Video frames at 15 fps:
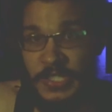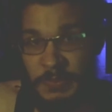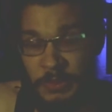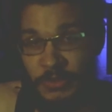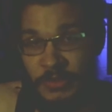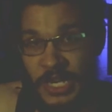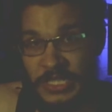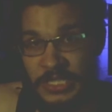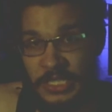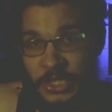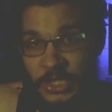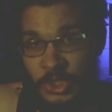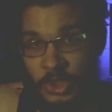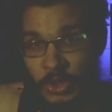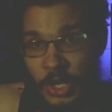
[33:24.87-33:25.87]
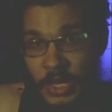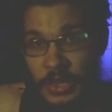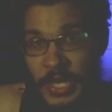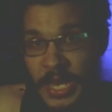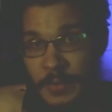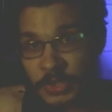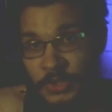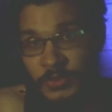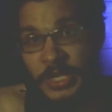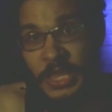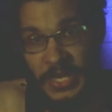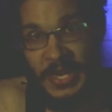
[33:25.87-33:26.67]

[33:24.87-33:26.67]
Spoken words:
this progresses the storyline between the